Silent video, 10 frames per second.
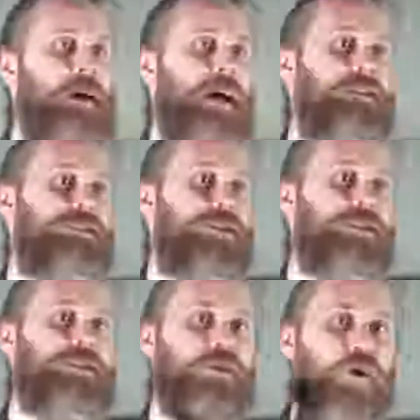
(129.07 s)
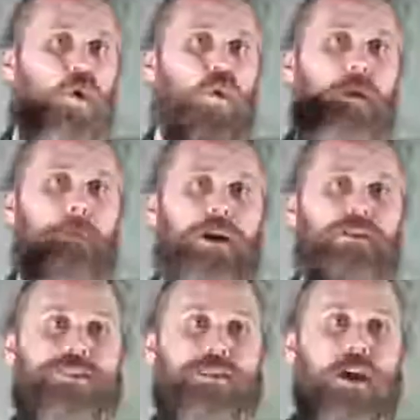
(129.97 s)
And so this is all about
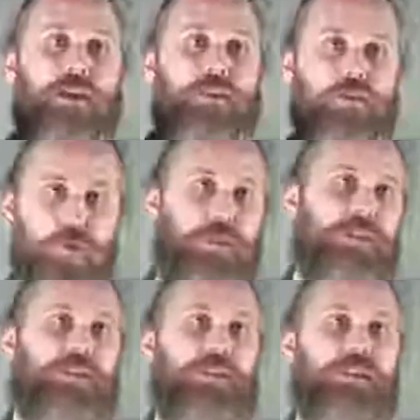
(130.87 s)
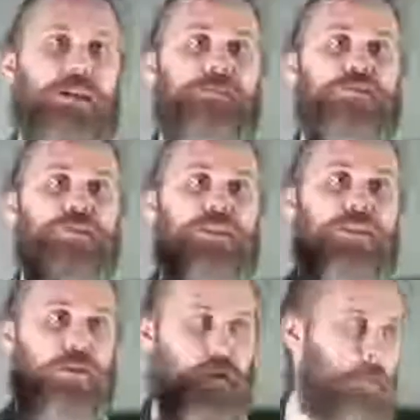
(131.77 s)
starting new initiatives,
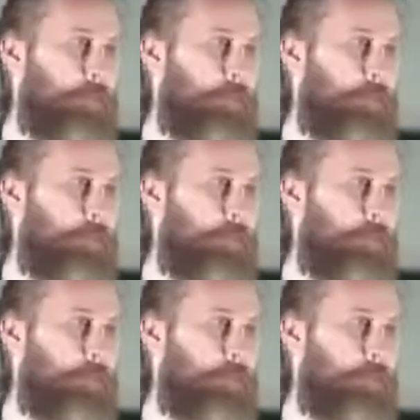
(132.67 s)
reaching new